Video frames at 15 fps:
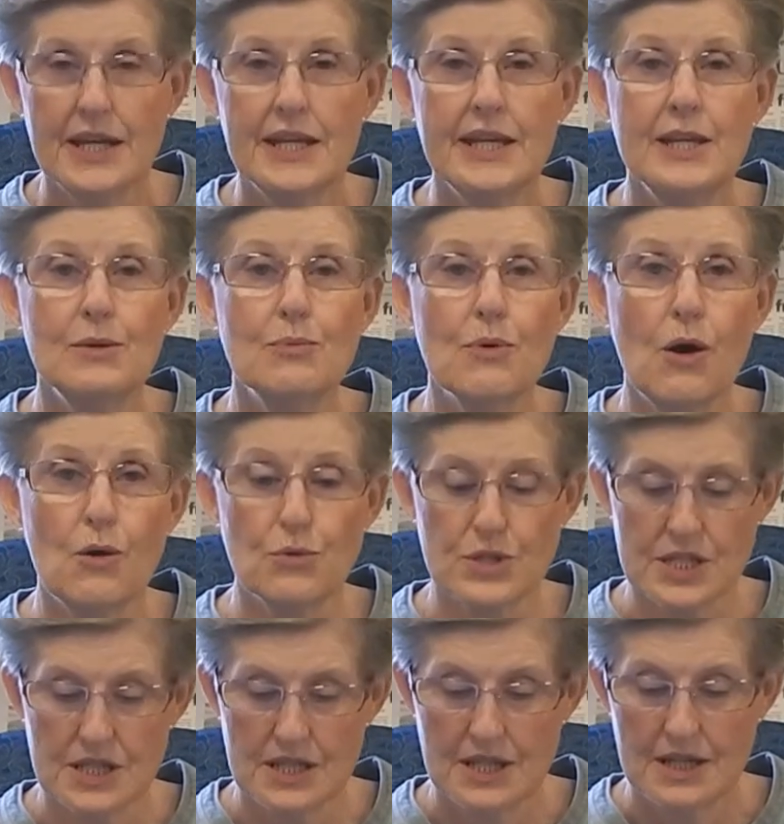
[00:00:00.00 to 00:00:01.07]
he wrote,
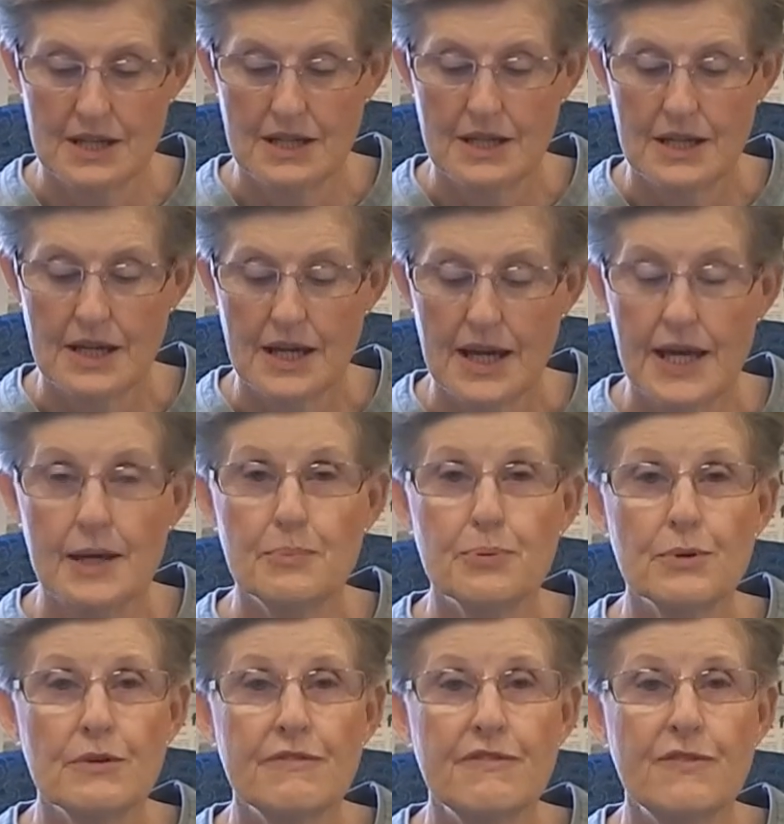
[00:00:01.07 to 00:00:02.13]

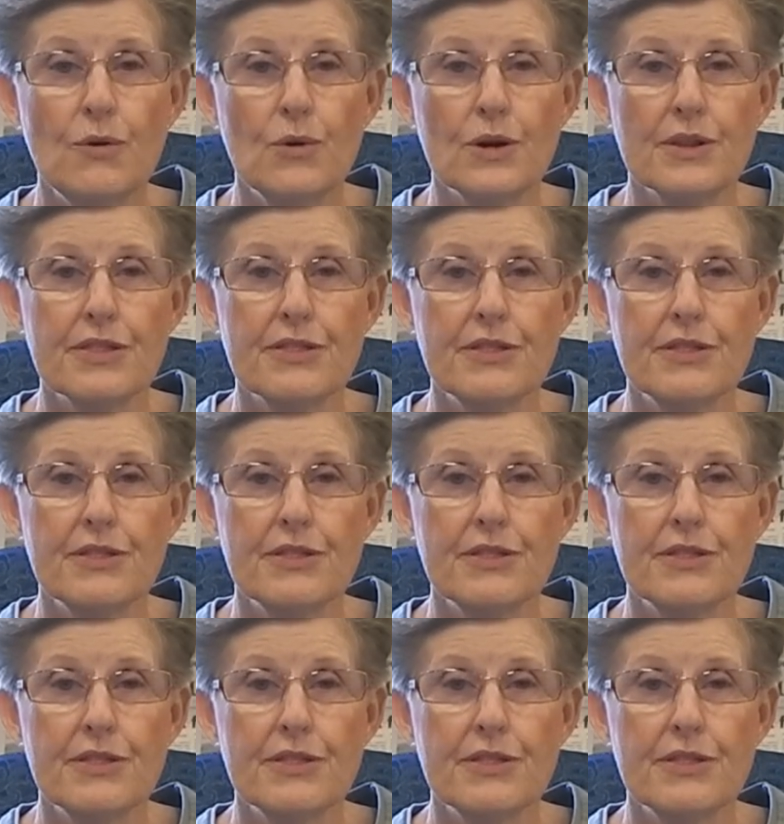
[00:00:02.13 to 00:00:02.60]
April 4th,